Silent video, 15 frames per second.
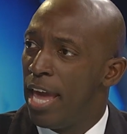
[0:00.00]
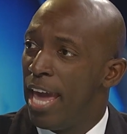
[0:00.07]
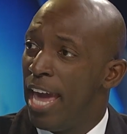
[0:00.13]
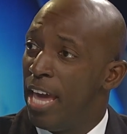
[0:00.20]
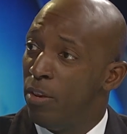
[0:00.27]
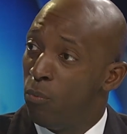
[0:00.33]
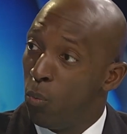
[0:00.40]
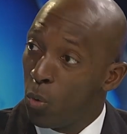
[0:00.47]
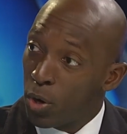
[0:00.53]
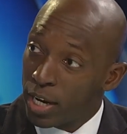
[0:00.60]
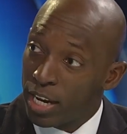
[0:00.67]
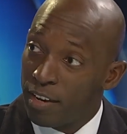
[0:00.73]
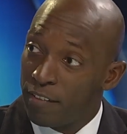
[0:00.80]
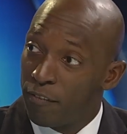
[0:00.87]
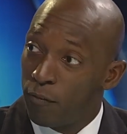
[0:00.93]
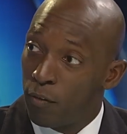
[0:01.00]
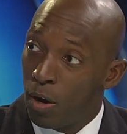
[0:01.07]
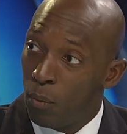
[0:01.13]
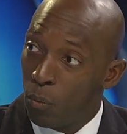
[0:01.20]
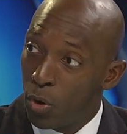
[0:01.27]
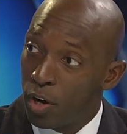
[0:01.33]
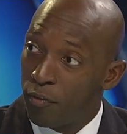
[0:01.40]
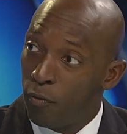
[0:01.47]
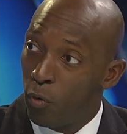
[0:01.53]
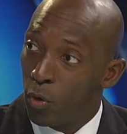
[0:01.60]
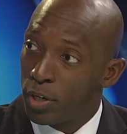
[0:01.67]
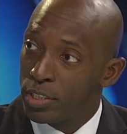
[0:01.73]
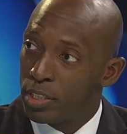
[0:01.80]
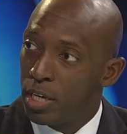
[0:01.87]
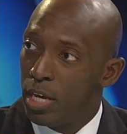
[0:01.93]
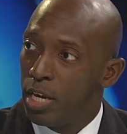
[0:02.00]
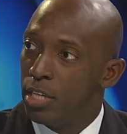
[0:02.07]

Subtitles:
and workforce